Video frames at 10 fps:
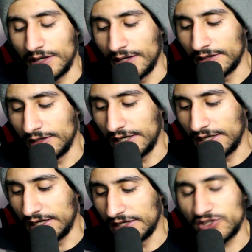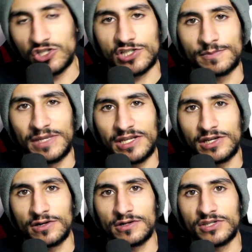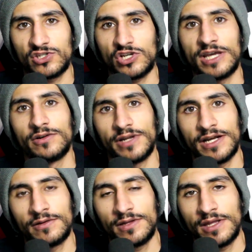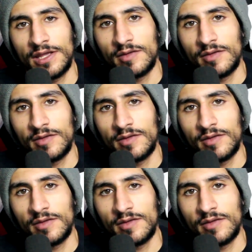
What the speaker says: It is just me here on this channel now,